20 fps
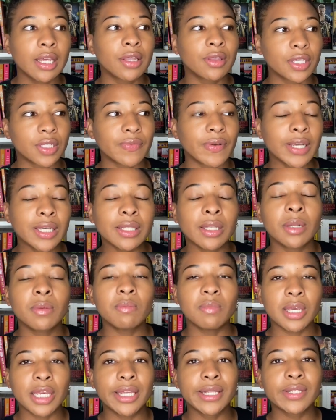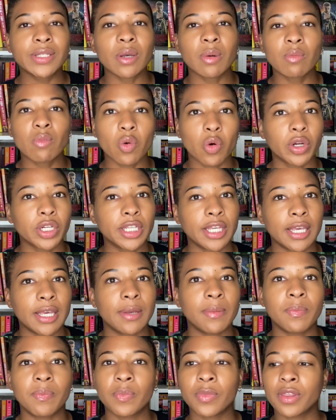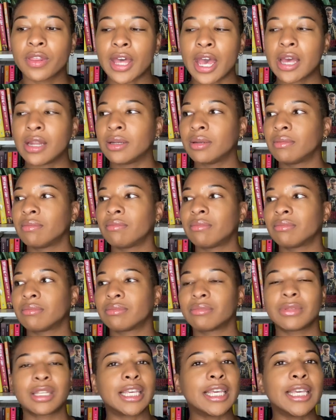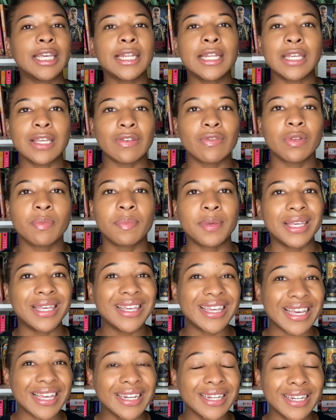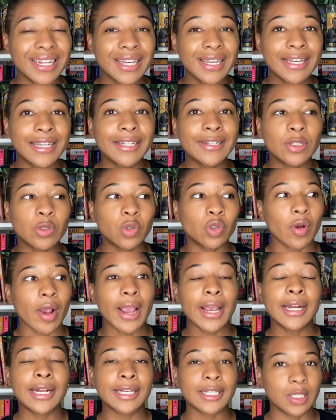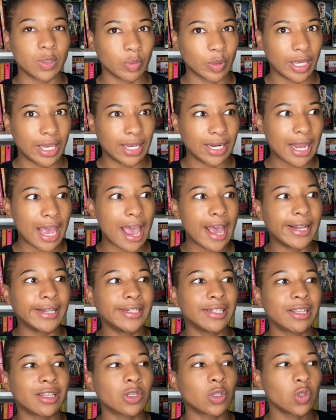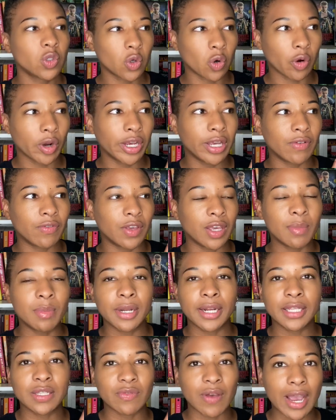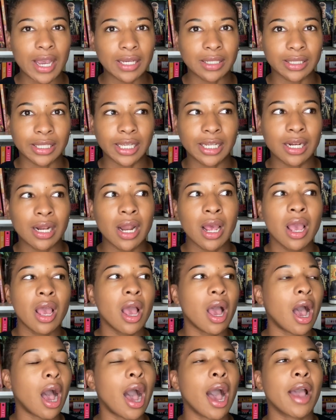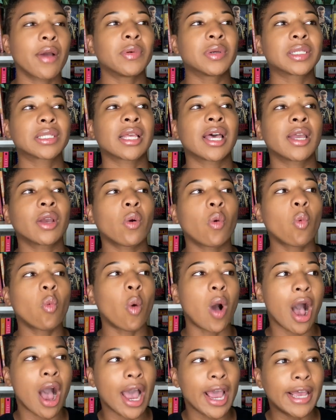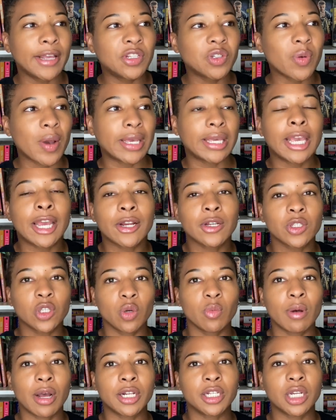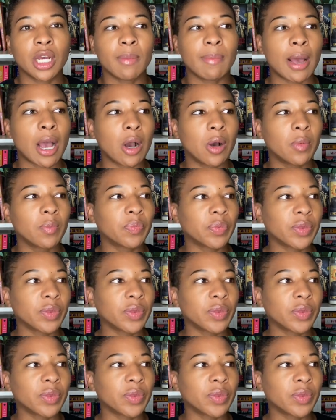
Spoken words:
This violin means more to him than he can even begin to try and explain. And the story of him and his violin, I was like, why do I care so much about